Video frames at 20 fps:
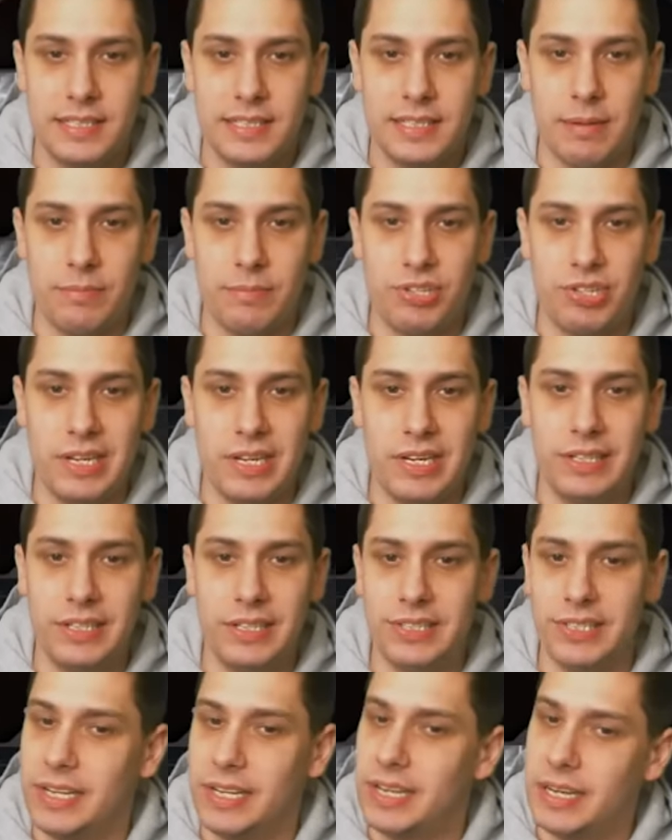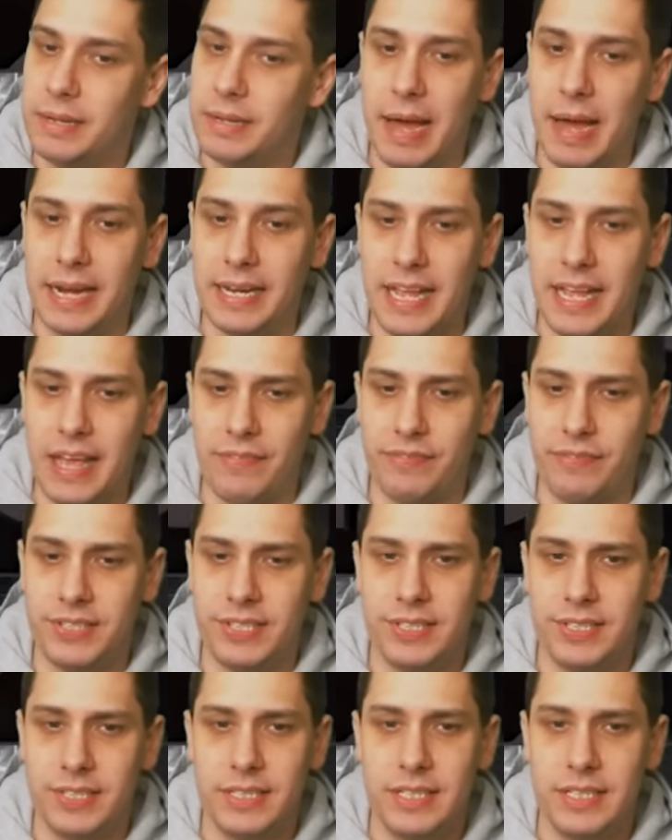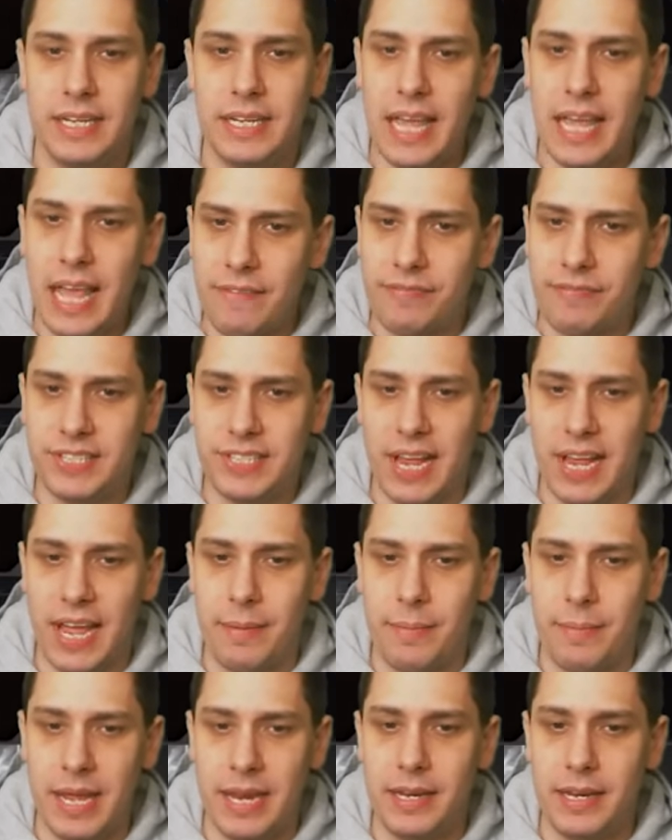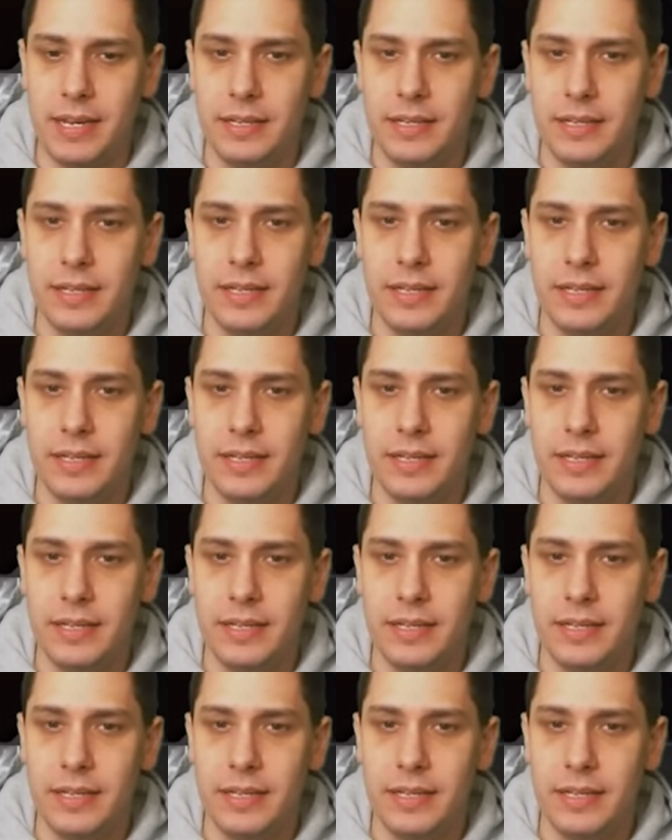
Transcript: Sam Shields. Come on, gifts. Gifts, damn it.